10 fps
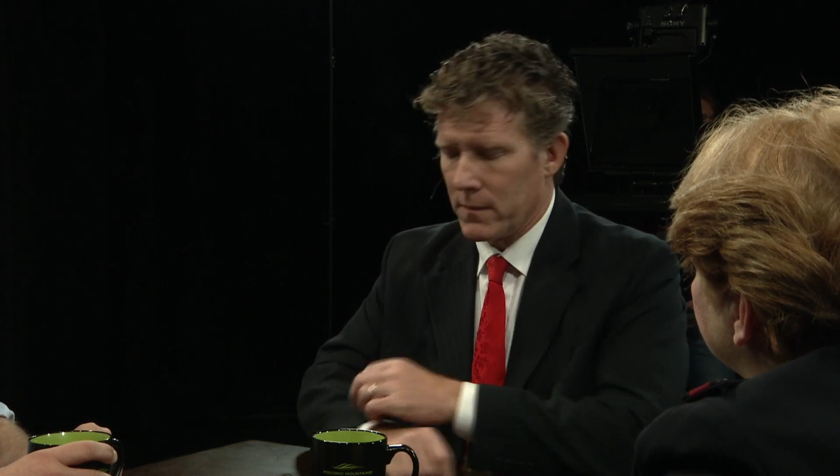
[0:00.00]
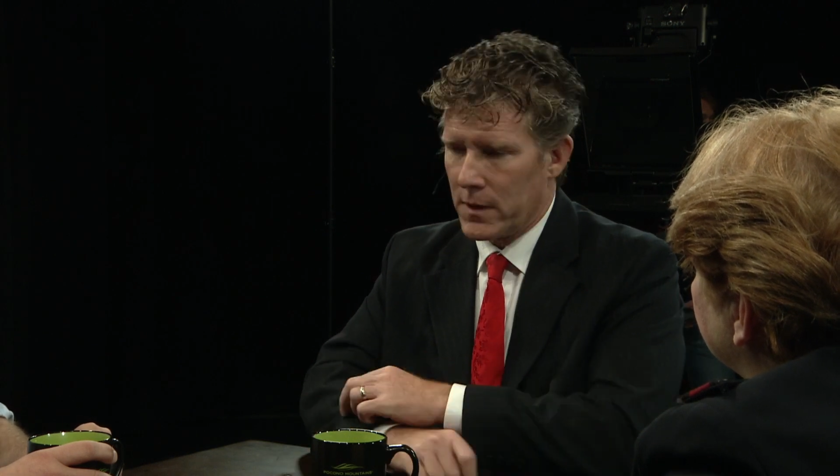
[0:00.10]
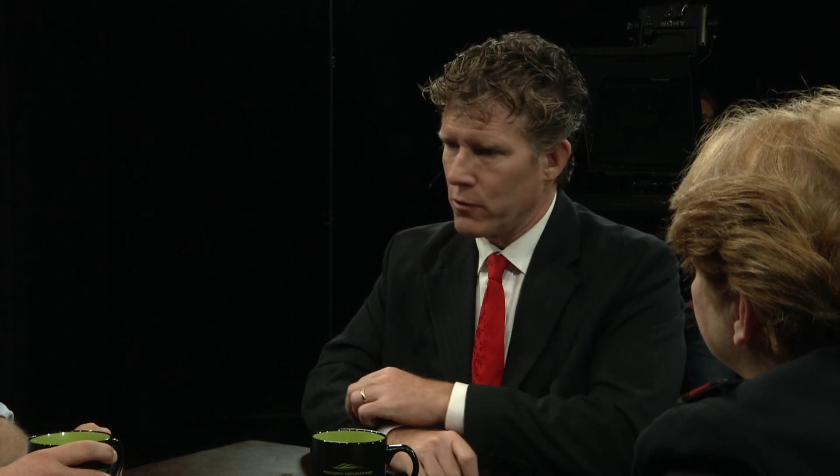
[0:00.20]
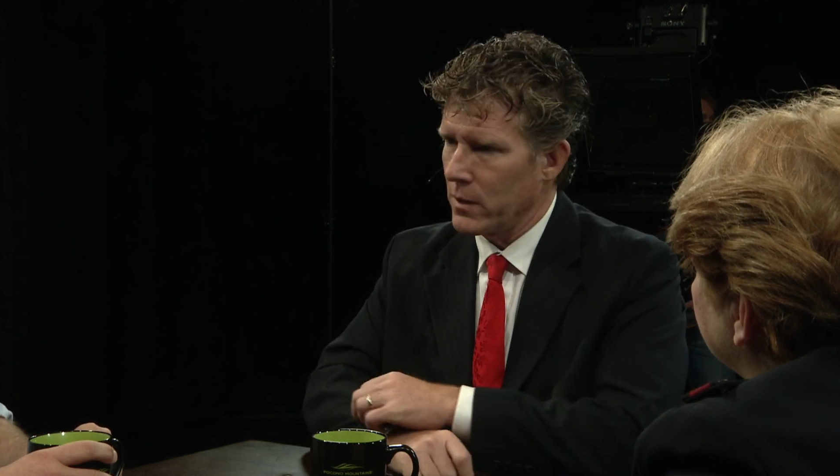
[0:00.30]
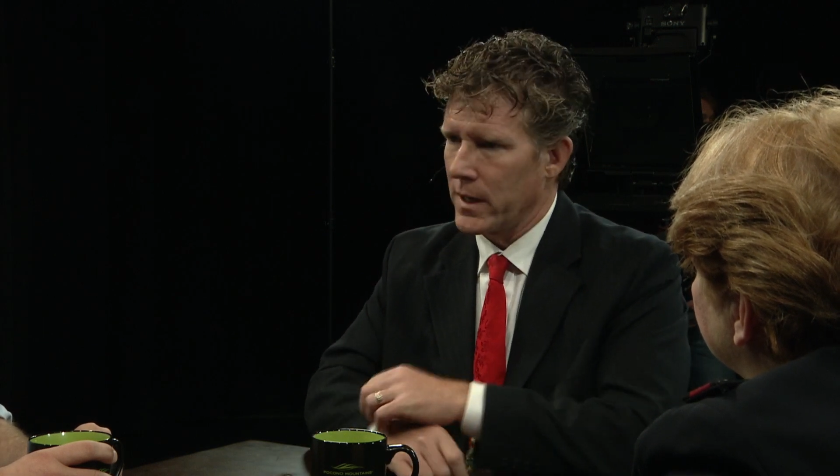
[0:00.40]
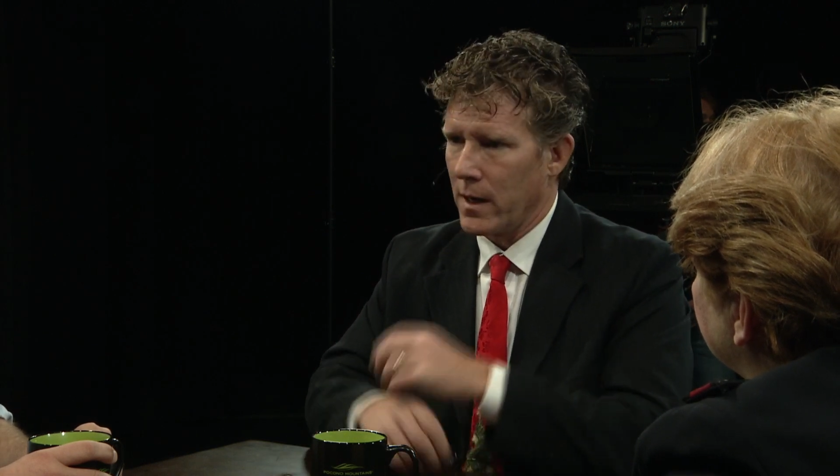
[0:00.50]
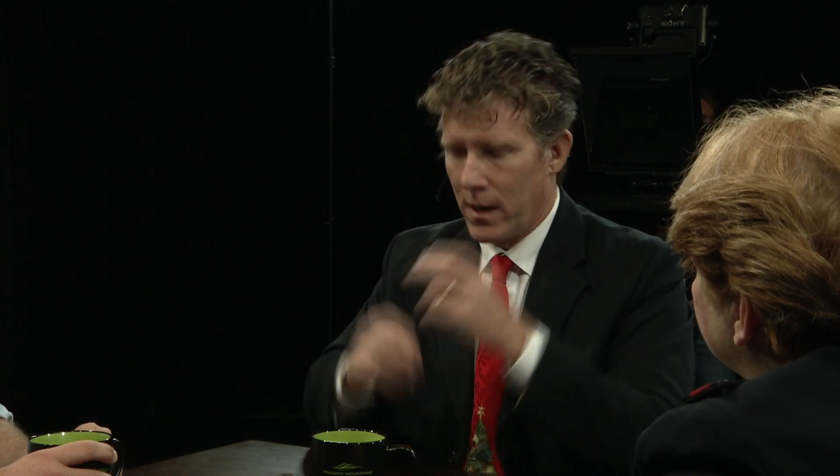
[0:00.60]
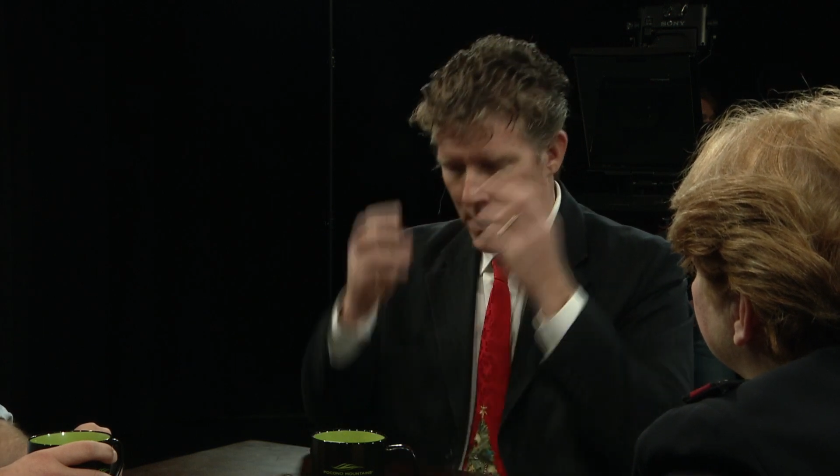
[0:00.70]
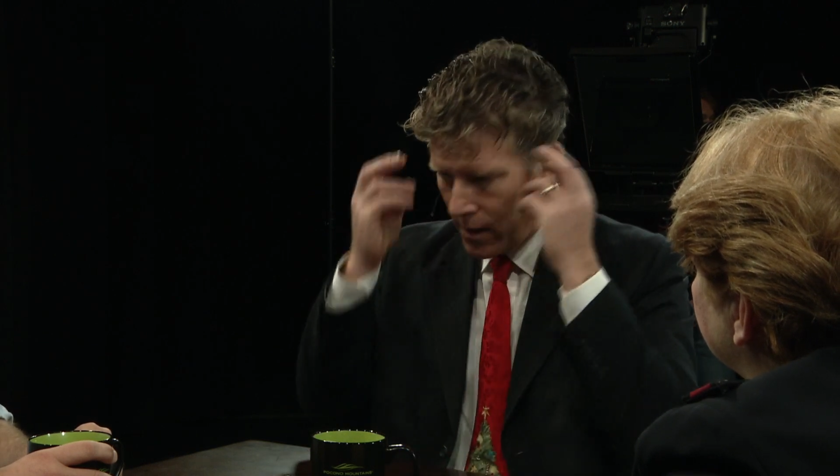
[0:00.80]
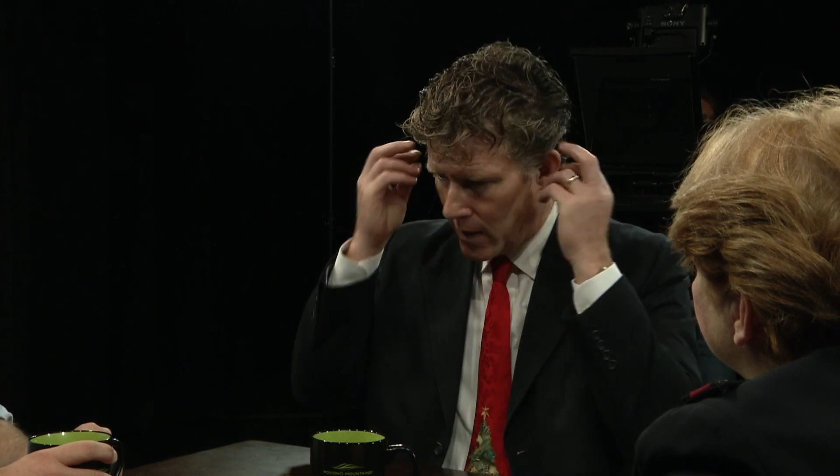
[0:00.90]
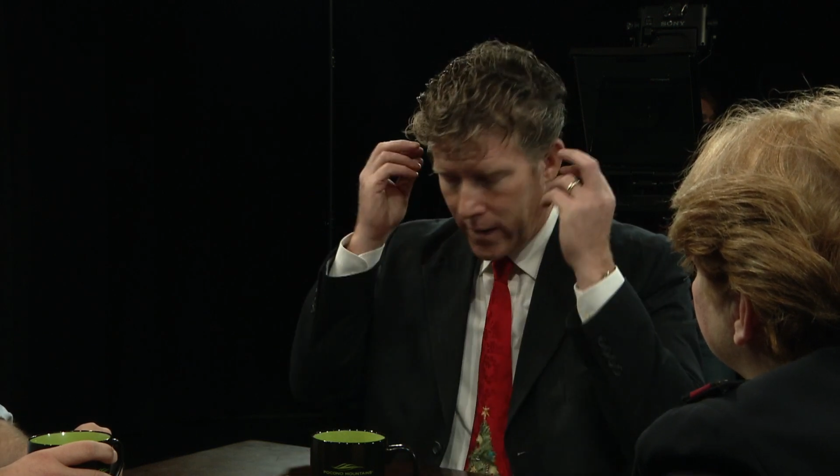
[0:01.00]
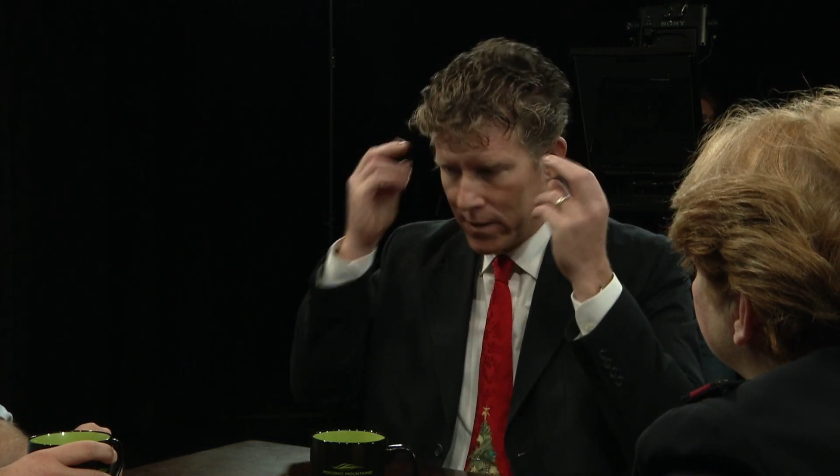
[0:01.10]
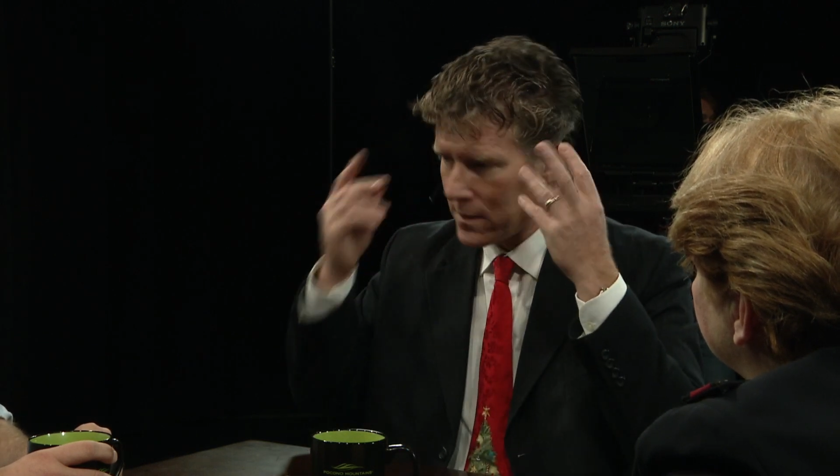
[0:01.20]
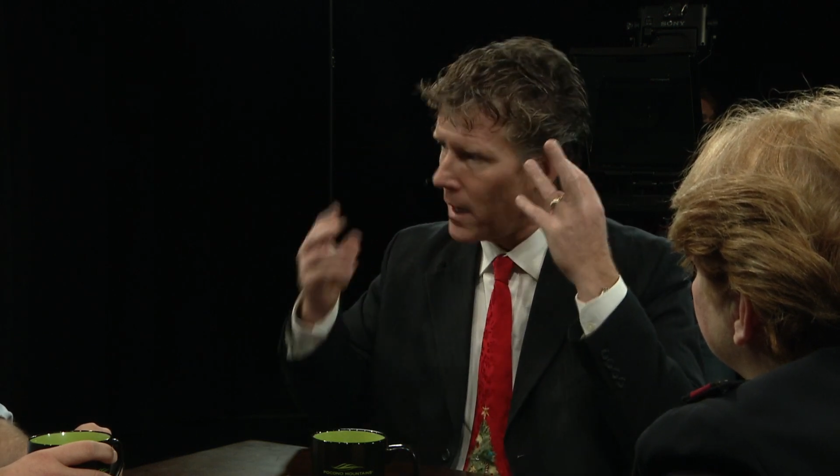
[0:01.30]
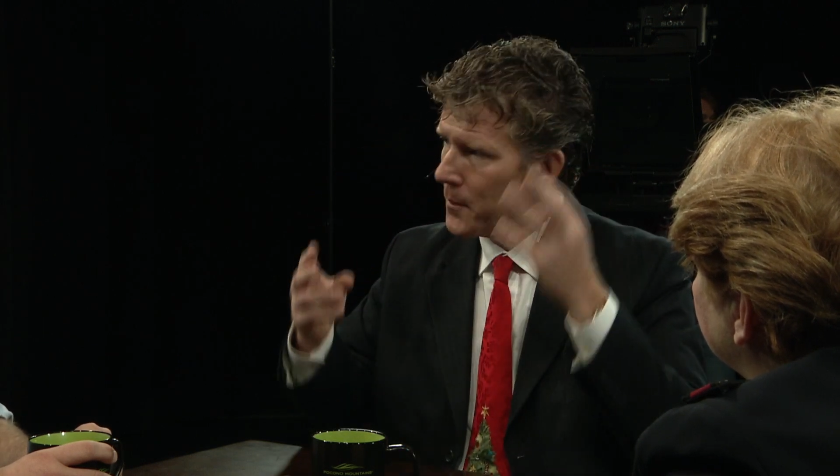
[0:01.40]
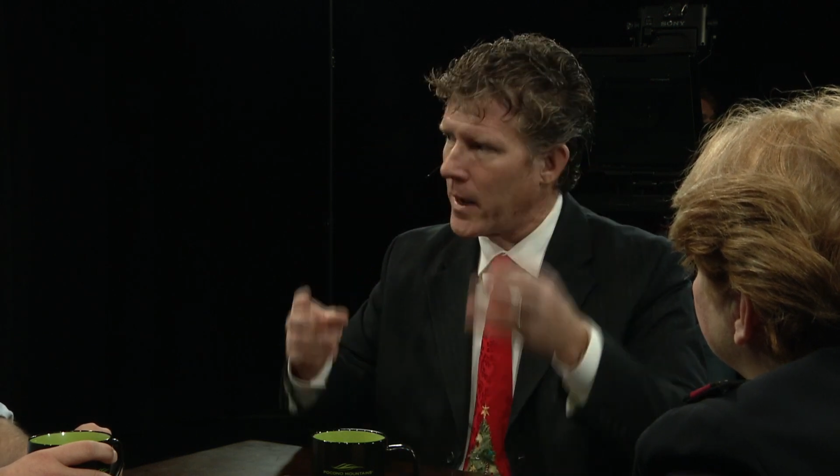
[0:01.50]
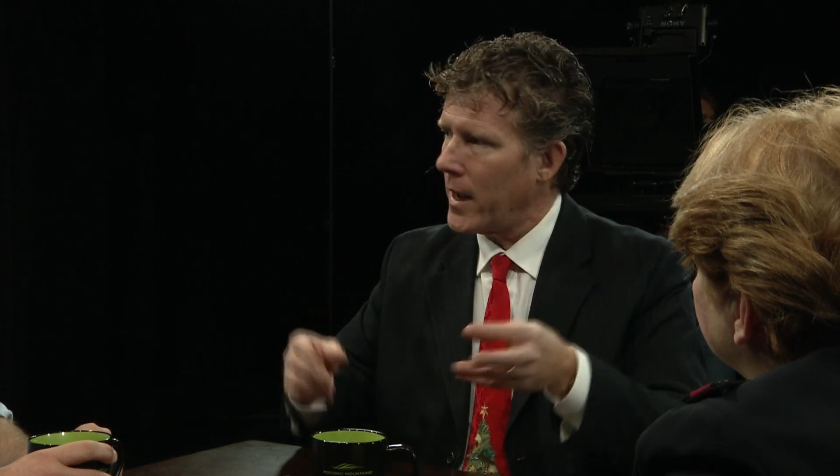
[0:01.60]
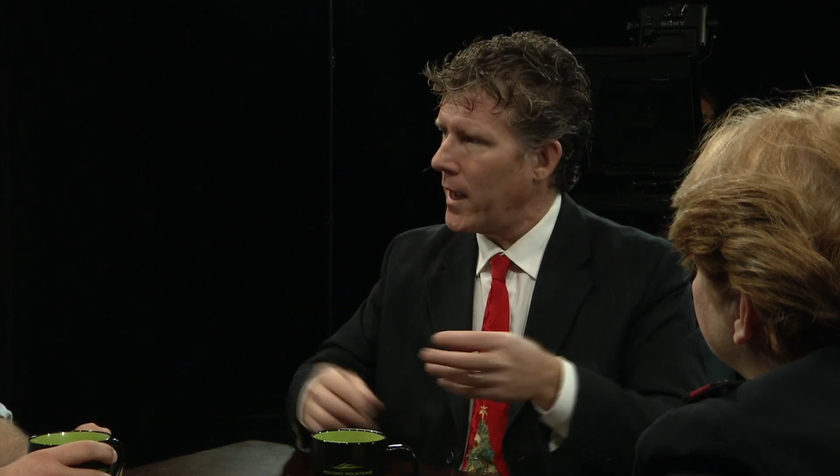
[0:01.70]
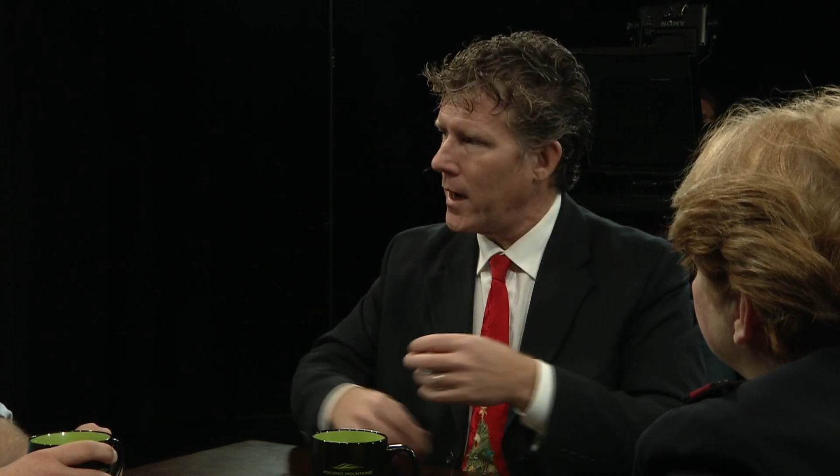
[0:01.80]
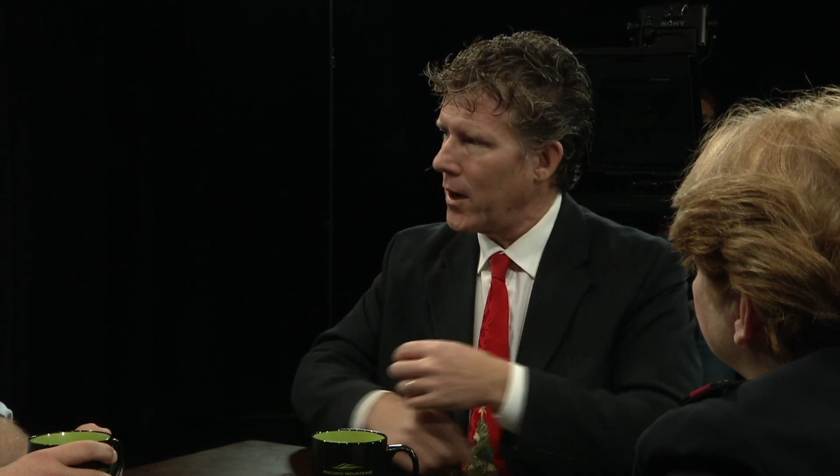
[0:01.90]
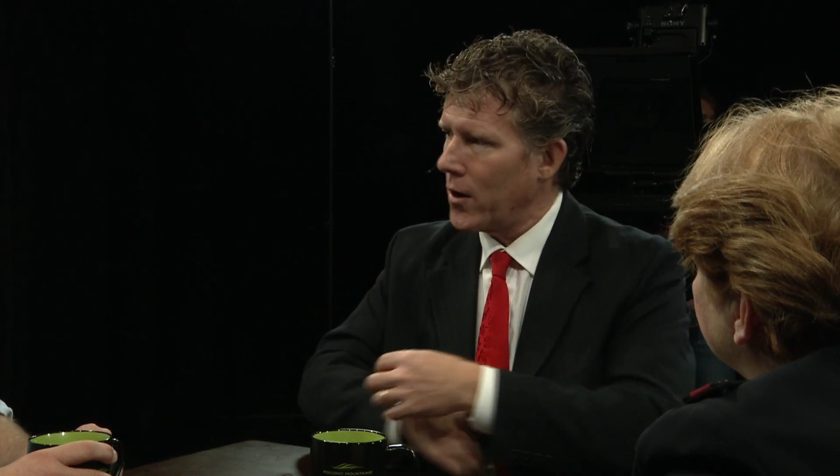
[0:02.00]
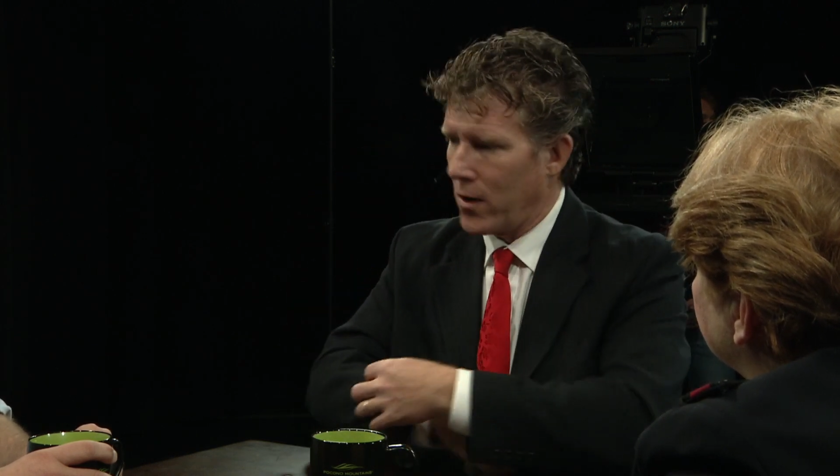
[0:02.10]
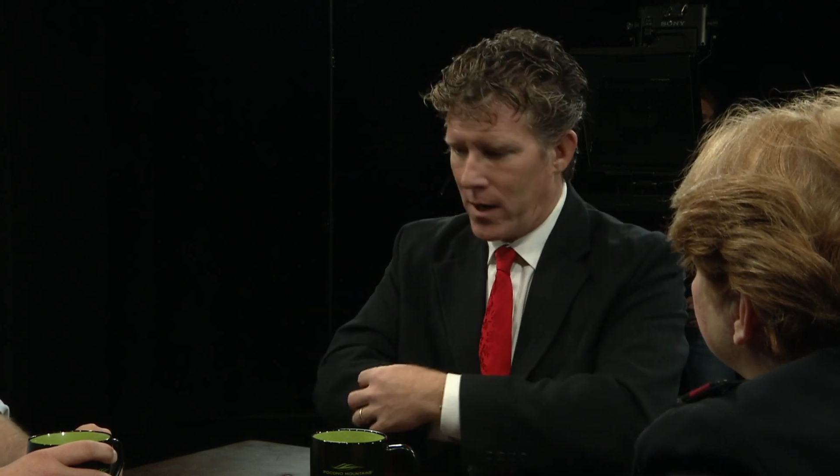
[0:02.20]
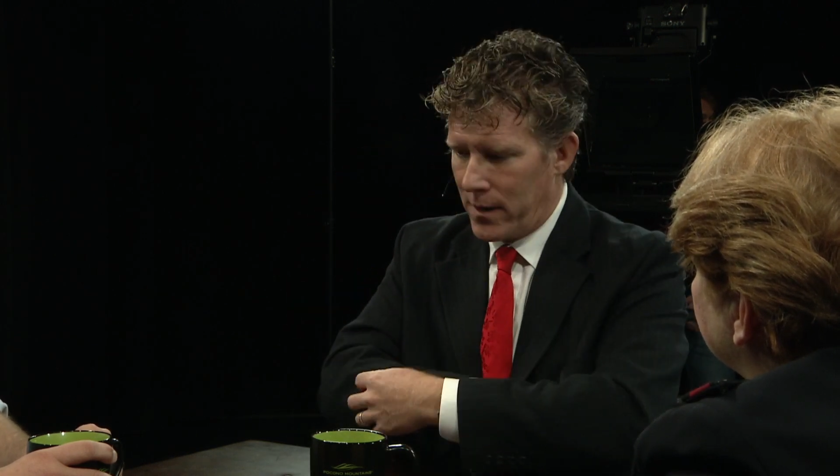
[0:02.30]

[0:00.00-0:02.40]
Literally, ice on my hair,